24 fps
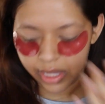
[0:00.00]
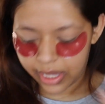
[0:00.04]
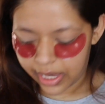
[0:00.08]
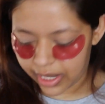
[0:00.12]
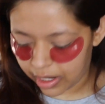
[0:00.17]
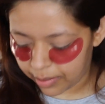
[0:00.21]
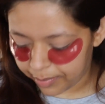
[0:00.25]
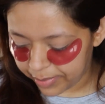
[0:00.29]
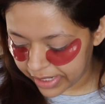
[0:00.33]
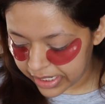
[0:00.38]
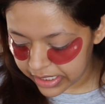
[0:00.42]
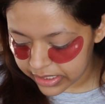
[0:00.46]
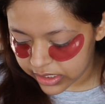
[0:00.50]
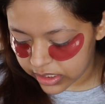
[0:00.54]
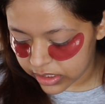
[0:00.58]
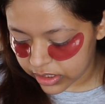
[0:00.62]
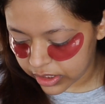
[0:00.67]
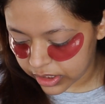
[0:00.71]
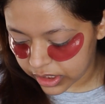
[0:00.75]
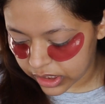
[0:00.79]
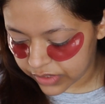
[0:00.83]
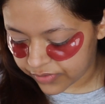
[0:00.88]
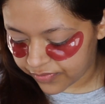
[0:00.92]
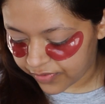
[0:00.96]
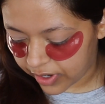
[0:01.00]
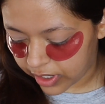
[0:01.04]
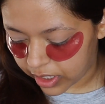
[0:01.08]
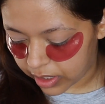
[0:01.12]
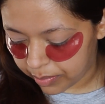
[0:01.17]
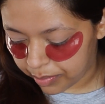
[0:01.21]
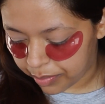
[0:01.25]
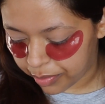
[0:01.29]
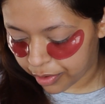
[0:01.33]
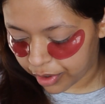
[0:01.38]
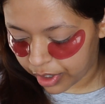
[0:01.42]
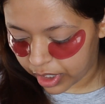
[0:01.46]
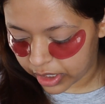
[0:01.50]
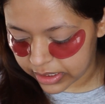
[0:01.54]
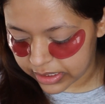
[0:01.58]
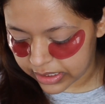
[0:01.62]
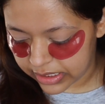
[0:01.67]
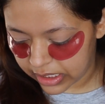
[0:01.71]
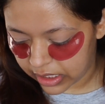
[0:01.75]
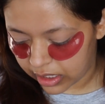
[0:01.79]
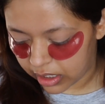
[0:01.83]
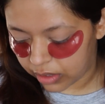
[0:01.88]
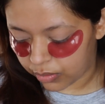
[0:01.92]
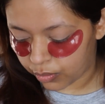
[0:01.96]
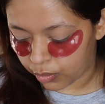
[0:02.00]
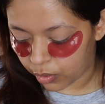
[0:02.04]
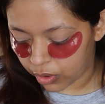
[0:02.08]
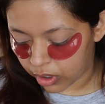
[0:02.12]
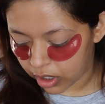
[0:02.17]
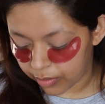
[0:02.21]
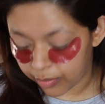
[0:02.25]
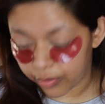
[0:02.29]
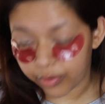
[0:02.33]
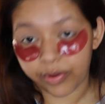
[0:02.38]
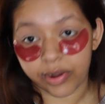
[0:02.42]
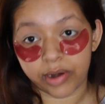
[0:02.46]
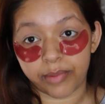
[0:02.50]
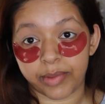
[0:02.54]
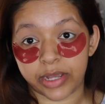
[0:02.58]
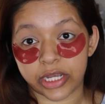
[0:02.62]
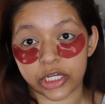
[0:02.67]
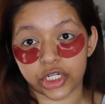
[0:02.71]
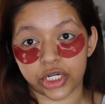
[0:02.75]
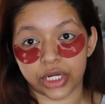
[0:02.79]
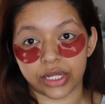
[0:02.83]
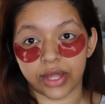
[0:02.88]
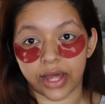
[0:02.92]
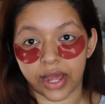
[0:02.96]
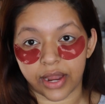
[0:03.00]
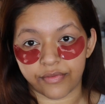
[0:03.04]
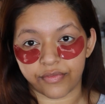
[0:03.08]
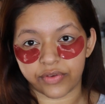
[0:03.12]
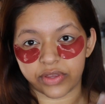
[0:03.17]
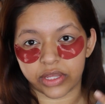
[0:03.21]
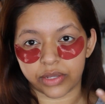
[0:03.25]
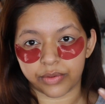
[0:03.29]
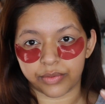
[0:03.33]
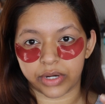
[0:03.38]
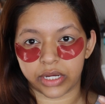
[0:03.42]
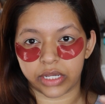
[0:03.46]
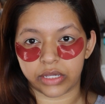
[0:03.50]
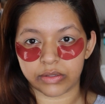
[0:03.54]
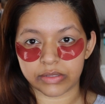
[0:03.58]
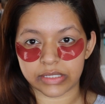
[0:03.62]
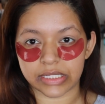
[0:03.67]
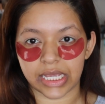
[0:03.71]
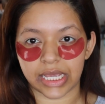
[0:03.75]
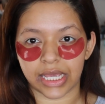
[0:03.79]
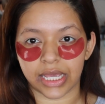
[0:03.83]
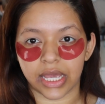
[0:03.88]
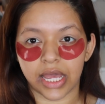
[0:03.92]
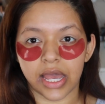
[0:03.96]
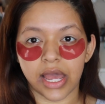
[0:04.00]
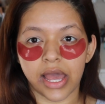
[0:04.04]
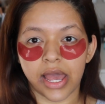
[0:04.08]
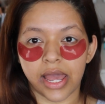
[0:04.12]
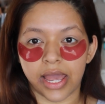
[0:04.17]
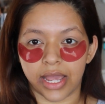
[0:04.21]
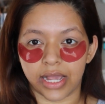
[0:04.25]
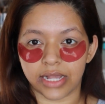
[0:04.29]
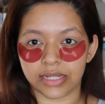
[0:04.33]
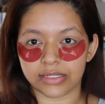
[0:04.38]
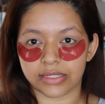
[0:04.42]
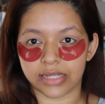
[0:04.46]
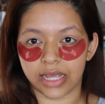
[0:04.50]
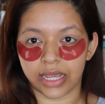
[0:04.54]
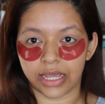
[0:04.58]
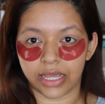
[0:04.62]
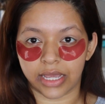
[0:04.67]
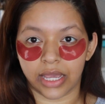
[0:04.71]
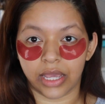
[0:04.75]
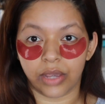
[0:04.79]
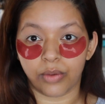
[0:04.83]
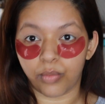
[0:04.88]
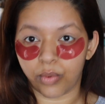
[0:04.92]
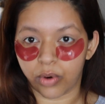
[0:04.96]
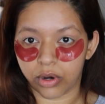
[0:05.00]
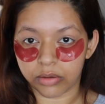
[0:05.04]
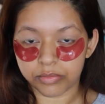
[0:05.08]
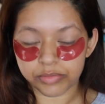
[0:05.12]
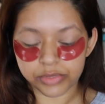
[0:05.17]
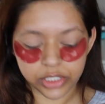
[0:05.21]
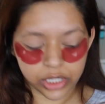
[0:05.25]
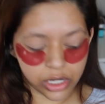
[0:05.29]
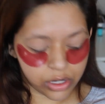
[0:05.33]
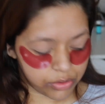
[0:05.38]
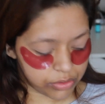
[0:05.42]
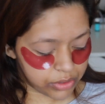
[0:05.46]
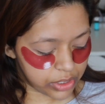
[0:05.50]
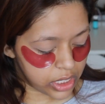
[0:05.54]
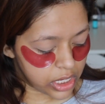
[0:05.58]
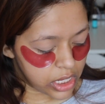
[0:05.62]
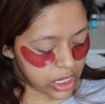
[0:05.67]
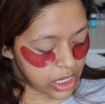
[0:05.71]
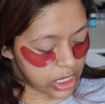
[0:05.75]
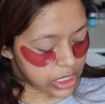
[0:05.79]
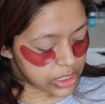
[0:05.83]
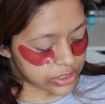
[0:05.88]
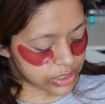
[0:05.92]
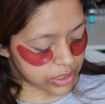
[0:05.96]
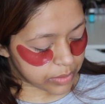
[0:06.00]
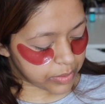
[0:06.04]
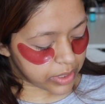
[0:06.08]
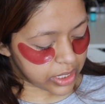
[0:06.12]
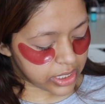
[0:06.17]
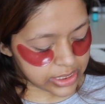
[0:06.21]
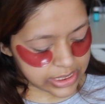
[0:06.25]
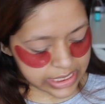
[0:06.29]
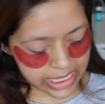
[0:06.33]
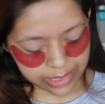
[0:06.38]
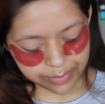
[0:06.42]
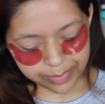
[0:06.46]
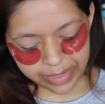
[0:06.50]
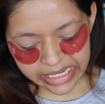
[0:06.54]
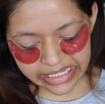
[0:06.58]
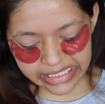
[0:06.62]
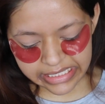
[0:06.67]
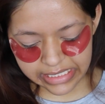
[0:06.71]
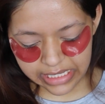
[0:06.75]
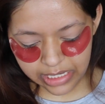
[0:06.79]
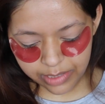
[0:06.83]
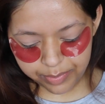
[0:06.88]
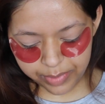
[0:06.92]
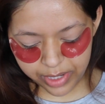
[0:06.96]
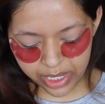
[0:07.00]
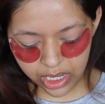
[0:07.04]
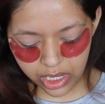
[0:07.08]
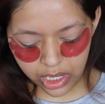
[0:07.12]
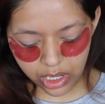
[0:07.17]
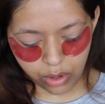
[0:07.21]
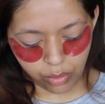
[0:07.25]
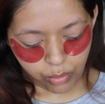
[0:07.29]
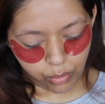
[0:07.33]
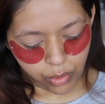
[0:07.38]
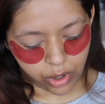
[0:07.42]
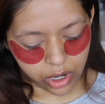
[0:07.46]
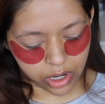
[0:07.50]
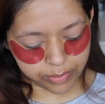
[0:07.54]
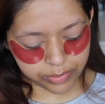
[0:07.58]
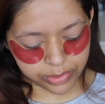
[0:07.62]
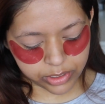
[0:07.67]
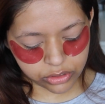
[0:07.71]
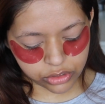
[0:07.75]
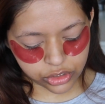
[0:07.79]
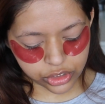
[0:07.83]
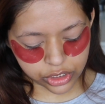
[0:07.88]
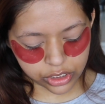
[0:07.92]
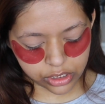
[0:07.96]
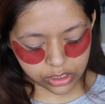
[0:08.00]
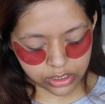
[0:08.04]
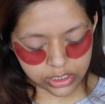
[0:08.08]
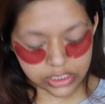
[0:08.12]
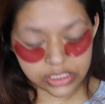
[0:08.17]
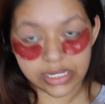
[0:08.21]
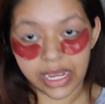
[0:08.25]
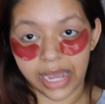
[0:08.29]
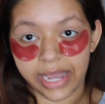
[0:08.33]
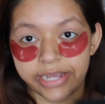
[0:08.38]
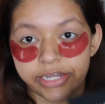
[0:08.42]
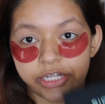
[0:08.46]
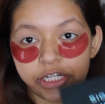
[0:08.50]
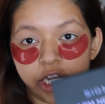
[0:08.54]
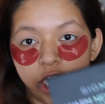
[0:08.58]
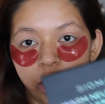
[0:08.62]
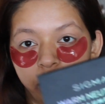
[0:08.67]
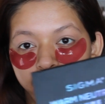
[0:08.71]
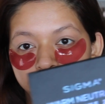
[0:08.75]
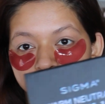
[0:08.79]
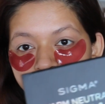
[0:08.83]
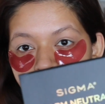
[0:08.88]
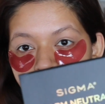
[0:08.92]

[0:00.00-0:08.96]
And now because this look is very bronzy and warm, we want to make sure that everything we're using is like a warm tone. So I'm going to take my Sigma Warm Neutrals eyeshadow